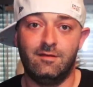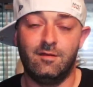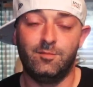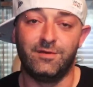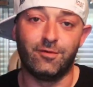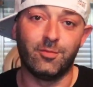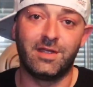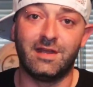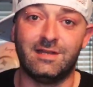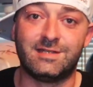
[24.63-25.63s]
Before we
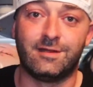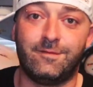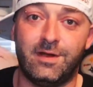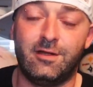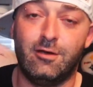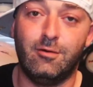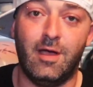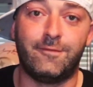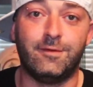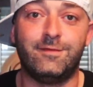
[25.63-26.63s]
get into the video,
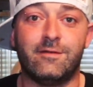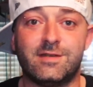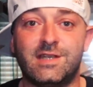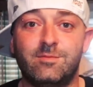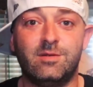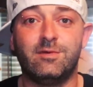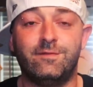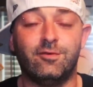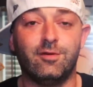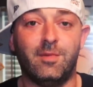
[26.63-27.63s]
if you've never seen me
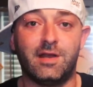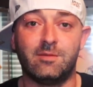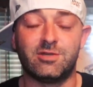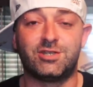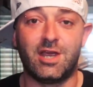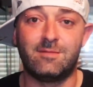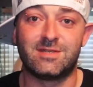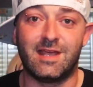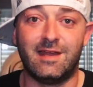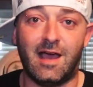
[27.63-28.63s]
before, my name is James
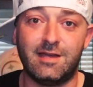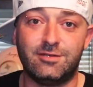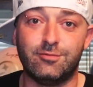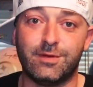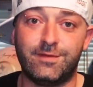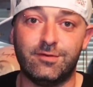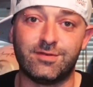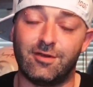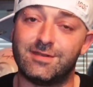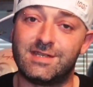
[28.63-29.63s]
and I do reviews
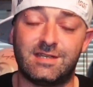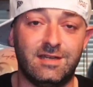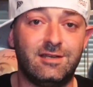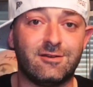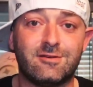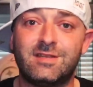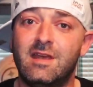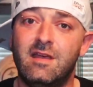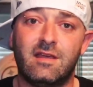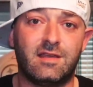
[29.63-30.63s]
on sneakers,
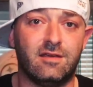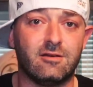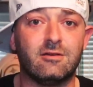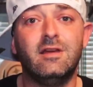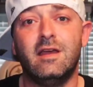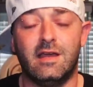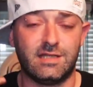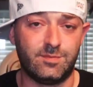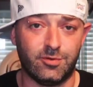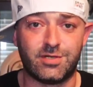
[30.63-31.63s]
gear, and
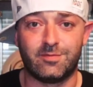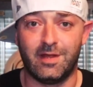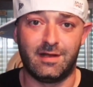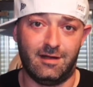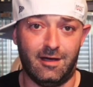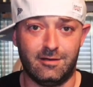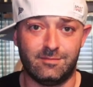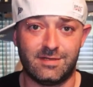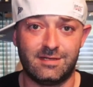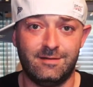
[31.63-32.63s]
sports related
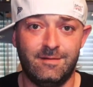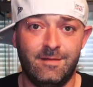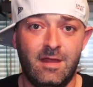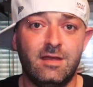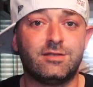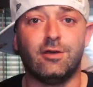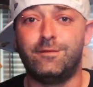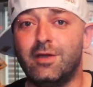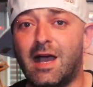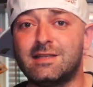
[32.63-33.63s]
items. So if you
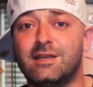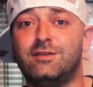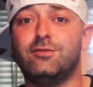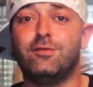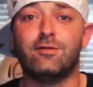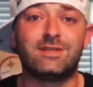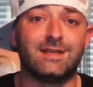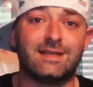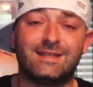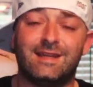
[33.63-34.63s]
guys could do those
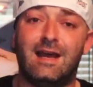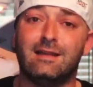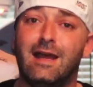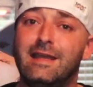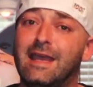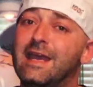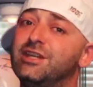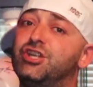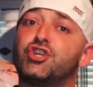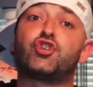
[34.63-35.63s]
things that I like and
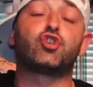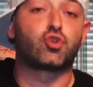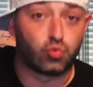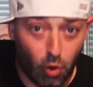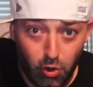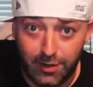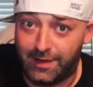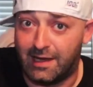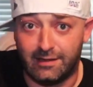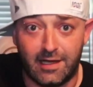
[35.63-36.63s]
destroy
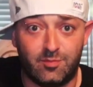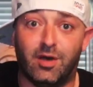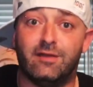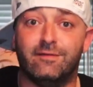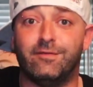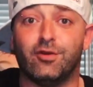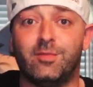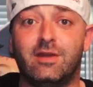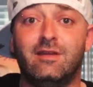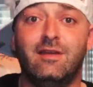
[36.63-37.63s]
that like button for me.